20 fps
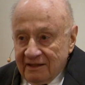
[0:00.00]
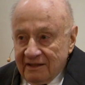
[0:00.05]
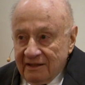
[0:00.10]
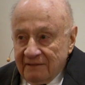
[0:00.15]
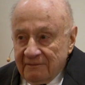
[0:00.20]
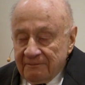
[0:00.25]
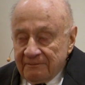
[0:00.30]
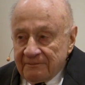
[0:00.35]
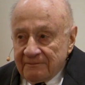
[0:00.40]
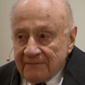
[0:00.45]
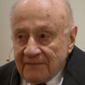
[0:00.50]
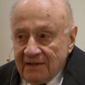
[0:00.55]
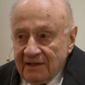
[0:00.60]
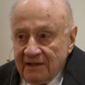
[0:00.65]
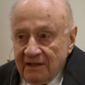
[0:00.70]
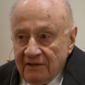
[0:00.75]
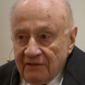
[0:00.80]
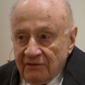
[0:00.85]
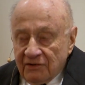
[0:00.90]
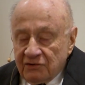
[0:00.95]
um,
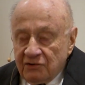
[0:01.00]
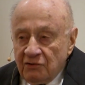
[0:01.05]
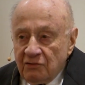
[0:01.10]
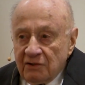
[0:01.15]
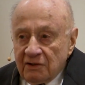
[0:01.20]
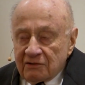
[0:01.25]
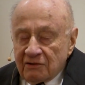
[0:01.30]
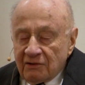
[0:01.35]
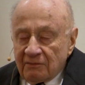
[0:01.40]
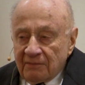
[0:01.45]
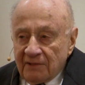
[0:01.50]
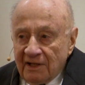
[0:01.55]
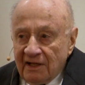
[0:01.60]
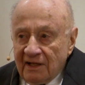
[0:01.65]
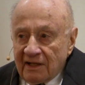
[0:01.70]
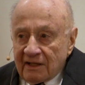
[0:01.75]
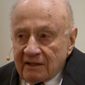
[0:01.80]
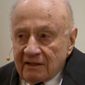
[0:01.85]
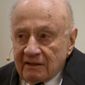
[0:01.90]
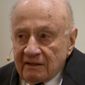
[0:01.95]
the 200
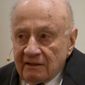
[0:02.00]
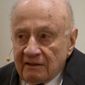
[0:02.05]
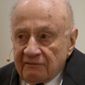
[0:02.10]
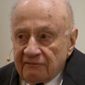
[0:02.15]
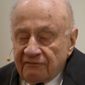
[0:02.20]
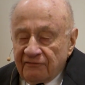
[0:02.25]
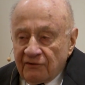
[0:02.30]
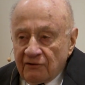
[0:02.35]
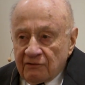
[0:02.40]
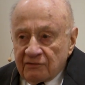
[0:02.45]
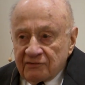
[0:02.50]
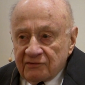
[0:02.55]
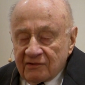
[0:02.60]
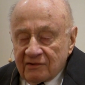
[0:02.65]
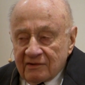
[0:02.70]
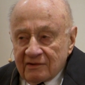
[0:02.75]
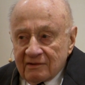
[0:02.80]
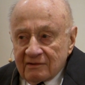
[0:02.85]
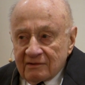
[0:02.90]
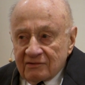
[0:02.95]
block of
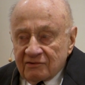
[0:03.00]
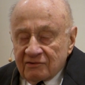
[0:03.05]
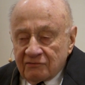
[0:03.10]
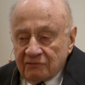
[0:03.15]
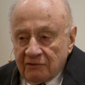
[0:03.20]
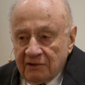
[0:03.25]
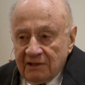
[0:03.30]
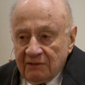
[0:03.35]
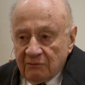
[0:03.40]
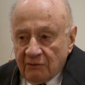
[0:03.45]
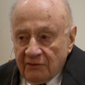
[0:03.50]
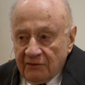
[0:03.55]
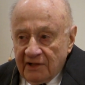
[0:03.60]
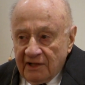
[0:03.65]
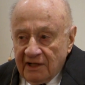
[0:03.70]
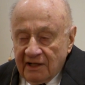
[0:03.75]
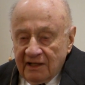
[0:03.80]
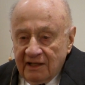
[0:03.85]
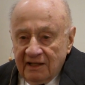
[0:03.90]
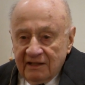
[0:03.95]
First Street, where
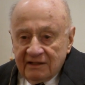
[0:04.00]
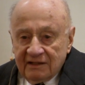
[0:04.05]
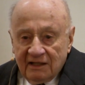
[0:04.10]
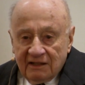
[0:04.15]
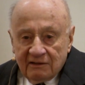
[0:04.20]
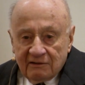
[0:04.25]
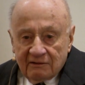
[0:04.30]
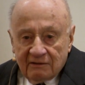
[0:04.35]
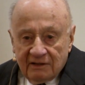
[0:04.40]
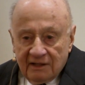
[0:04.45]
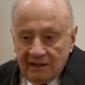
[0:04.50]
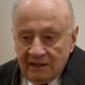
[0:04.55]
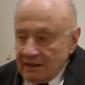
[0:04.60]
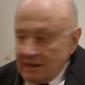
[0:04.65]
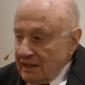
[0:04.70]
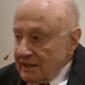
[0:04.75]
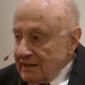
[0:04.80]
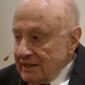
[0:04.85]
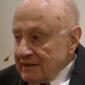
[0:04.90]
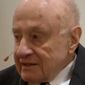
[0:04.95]
the IE Tower,
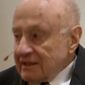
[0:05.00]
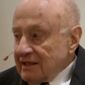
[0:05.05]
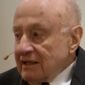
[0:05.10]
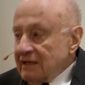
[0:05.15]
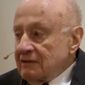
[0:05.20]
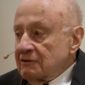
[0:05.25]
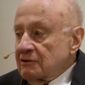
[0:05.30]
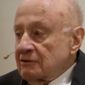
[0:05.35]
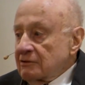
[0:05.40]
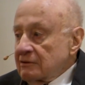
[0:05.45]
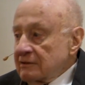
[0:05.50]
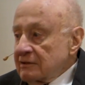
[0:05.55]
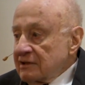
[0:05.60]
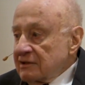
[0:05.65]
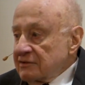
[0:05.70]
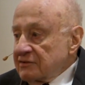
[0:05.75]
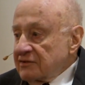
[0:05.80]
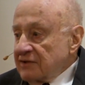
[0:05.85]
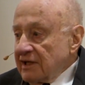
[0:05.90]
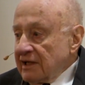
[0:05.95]
Alliant Tower,
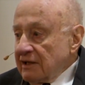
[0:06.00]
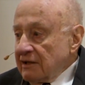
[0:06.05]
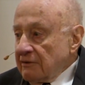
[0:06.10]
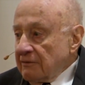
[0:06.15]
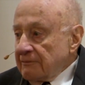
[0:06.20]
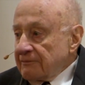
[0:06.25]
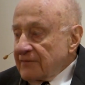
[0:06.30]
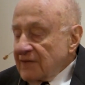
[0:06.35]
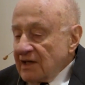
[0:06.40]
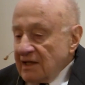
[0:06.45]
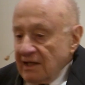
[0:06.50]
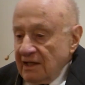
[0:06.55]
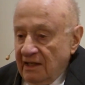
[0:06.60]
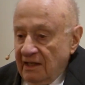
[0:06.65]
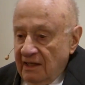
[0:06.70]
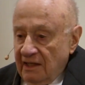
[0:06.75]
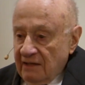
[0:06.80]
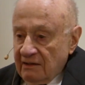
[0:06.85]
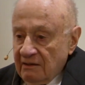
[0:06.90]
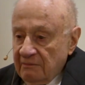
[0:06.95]
is now.
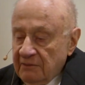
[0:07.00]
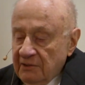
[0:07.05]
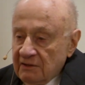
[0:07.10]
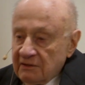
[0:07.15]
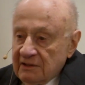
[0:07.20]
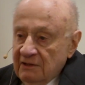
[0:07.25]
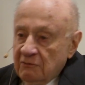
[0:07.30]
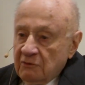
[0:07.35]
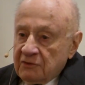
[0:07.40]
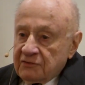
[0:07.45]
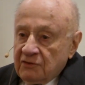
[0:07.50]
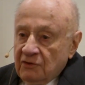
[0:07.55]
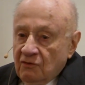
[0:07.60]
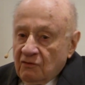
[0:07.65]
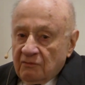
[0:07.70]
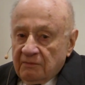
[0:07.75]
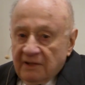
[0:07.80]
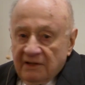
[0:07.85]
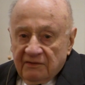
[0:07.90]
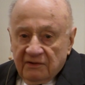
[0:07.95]
And the building was
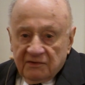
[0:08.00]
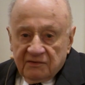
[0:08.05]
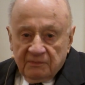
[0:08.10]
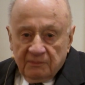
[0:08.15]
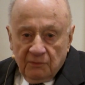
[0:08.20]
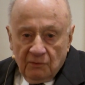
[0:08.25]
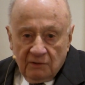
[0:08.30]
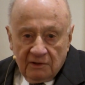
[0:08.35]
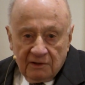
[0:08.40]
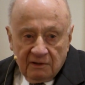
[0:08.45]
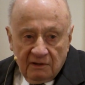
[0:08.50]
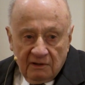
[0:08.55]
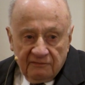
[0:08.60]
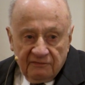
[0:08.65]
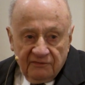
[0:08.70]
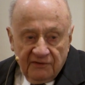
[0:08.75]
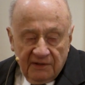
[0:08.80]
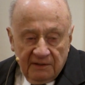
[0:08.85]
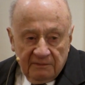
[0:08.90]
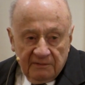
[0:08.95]
owned by the
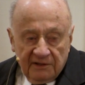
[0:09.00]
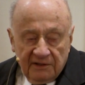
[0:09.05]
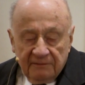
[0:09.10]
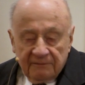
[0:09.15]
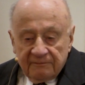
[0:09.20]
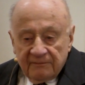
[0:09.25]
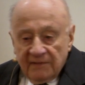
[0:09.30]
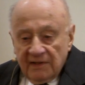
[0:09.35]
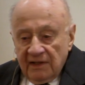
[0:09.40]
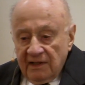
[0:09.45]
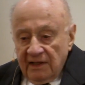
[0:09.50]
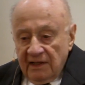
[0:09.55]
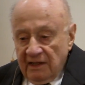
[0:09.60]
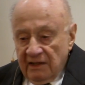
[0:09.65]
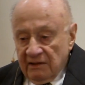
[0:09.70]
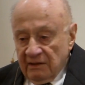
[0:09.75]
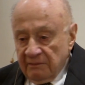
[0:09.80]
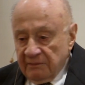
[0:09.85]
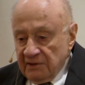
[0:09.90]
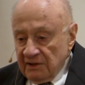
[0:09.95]
Smulikov family.
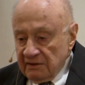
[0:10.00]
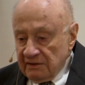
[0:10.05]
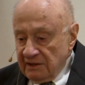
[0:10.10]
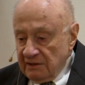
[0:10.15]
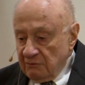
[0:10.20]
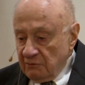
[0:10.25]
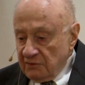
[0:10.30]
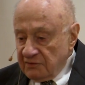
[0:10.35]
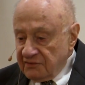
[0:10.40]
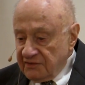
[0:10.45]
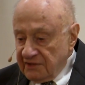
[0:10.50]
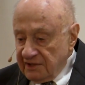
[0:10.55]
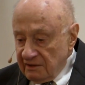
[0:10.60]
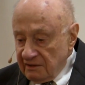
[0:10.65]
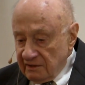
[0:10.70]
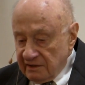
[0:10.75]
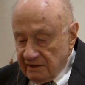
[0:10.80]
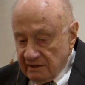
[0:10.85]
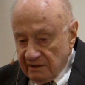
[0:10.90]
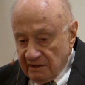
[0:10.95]
And the building was
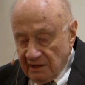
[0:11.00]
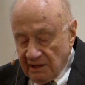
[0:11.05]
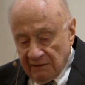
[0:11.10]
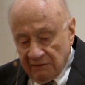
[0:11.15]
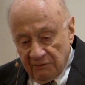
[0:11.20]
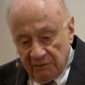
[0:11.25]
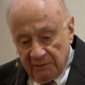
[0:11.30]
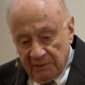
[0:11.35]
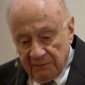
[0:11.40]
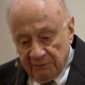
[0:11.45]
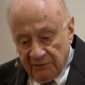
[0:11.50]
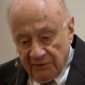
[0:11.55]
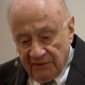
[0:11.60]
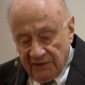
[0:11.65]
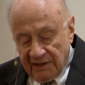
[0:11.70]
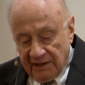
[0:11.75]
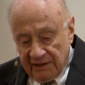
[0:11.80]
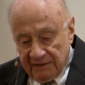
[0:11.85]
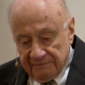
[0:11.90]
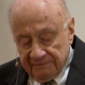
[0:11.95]
tilted. I remember
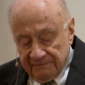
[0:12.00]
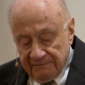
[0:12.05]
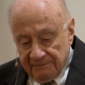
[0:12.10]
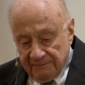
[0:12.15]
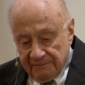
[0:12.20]
that.